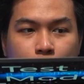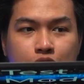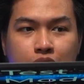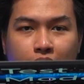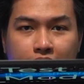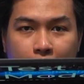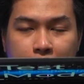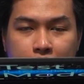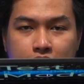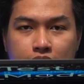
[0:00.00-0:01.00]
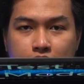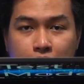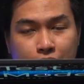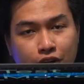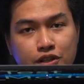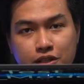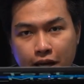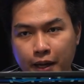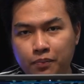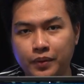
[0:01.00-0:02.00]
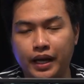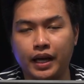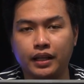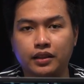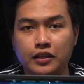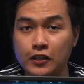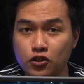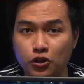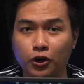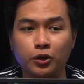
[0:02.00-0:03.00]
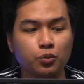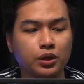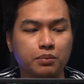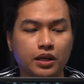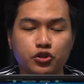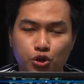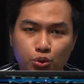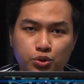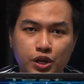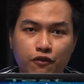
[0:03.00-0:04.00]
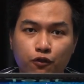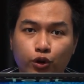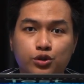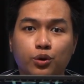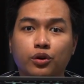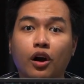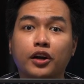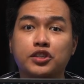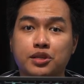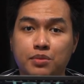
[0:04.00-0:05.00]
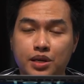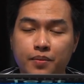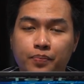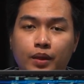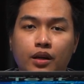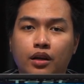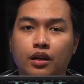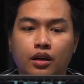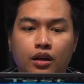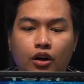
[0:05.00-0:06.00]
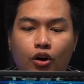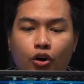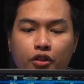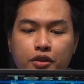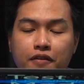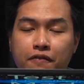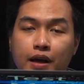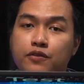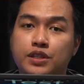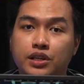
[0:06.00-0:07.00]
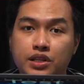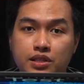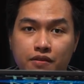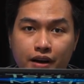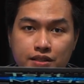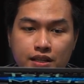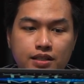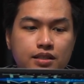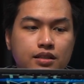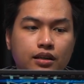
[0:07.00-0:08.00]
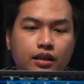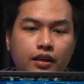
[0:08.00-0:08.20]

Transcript: So again, this is the first time that Legion will be introducing 4-zone RGB on their 5 series devices.